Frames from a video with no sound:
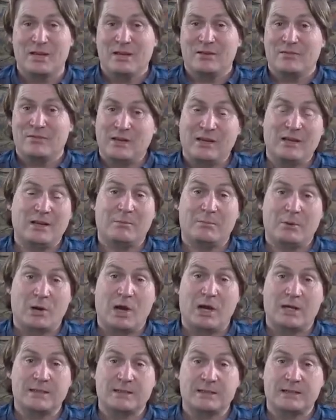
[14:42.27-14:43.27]
Feeding
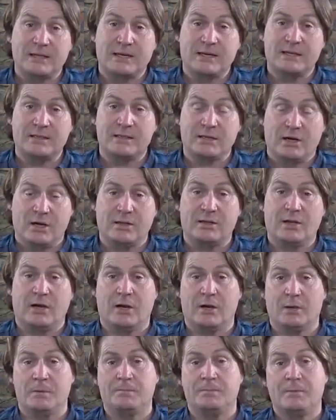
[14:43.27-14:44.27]
plants inside the
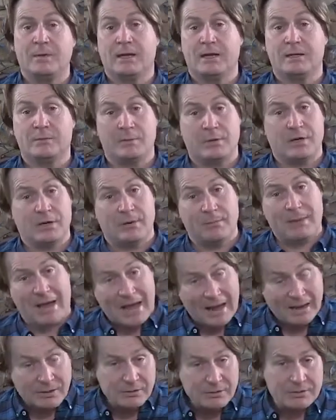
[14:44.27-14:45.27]
home as we come
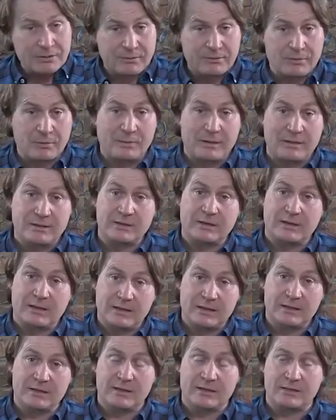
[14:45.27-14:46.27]
out of the winter
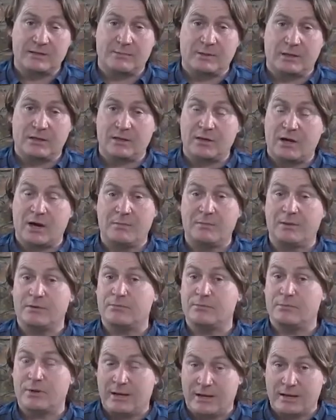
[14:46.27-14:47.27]
into the springtime is
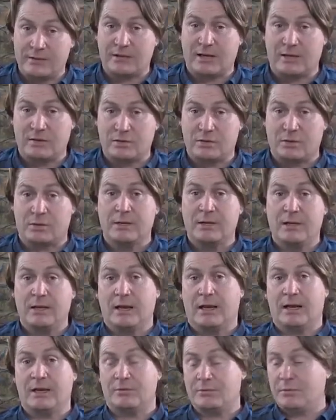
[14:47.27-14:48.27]
really essential,
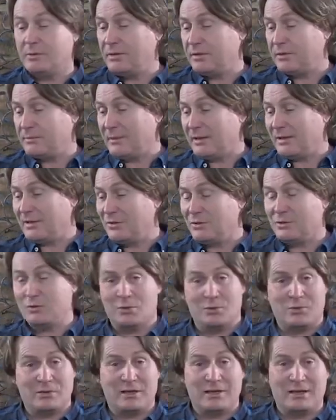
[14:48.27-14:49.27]
and it's worth making
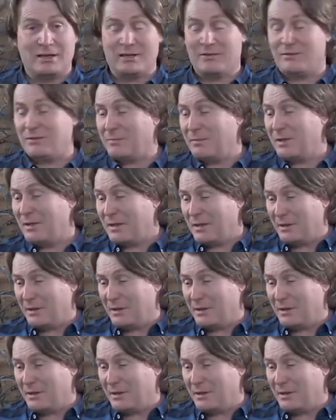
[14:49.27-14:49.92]
sure that you give them a